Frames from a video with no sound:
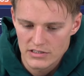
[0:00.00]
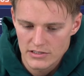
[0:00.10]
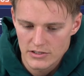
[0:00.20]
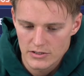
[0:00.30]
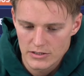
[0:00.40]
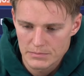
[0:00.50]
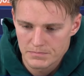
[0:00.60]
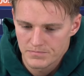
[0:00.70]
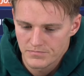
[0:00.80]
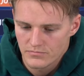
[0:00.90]
So
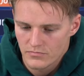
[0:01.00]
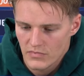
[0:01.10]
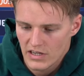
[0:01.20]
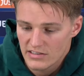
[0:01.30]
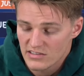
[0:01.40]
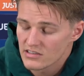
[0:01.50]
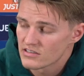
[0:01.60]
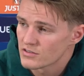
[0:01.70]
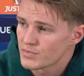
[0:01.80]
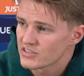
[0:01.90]
yeah, it's
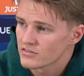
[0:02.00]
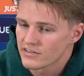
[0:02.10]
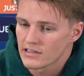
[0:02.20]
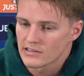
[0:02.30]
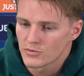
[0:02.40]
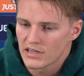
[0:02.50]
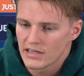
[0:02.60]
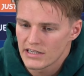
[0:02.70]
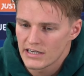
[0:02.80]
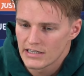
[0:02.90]
it's a special feeling to play
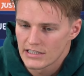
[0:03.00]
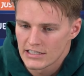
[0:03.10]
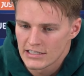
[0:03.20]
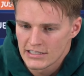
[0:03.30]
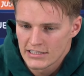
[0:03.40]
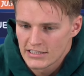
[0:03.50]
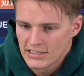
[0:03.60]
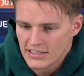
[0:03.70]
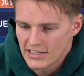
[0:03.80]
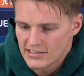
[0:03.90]
there, and
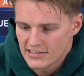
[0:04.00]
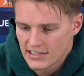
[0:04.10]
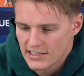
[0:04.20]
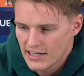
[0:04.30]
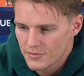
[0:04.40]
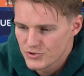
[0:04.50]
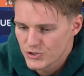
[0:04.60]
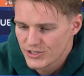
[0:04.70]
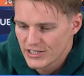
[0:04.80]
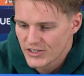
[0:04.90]
as I said, I'm
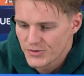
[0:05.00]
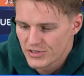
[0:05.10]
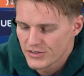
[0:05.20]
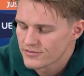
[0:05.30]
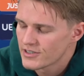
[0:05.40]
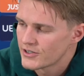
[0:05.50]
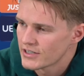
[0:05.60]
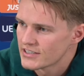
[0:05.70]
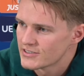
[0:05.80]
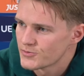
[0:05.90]
sure they're going to be on fire
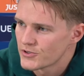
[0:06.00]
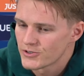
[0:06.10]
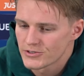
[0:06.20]
again tomorrow.